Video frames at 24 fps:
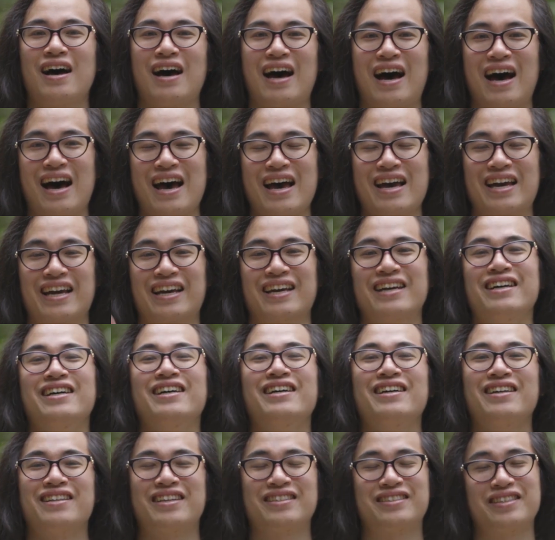Hi,
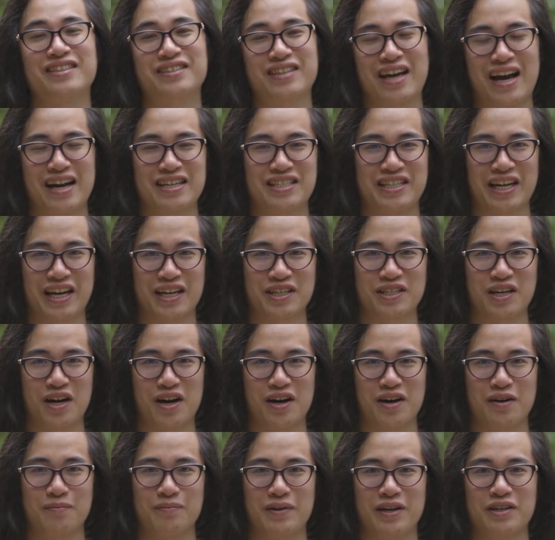this is Kai Cheng
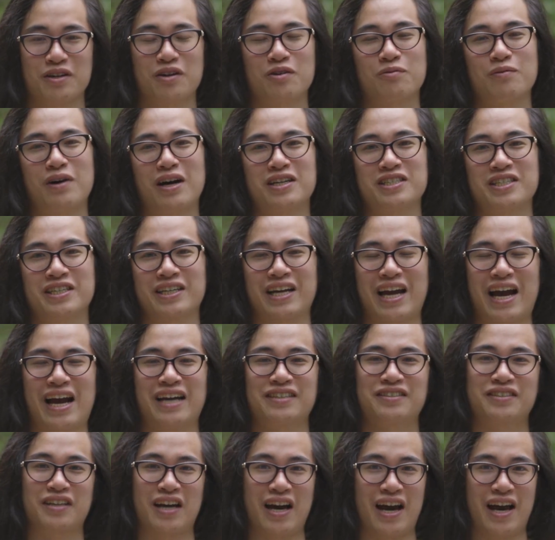Thom, and you're watching
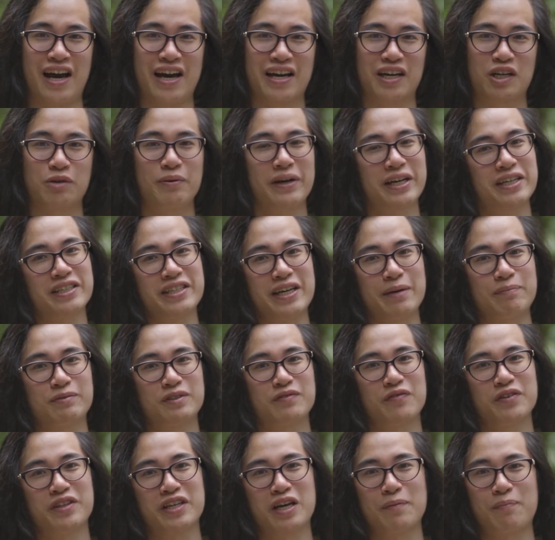Ask Kai, Quick
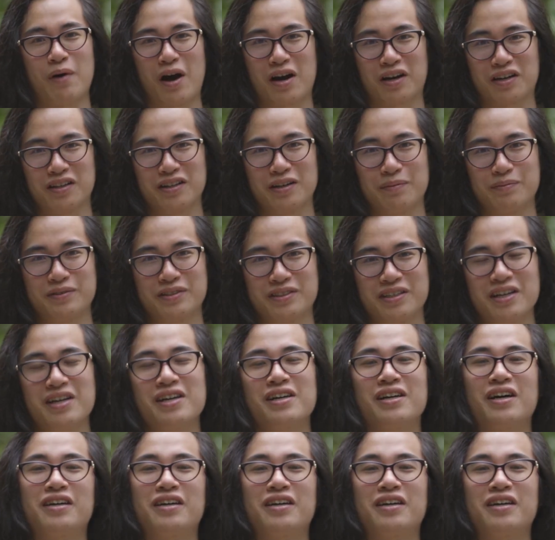Tips for the Apocalypse,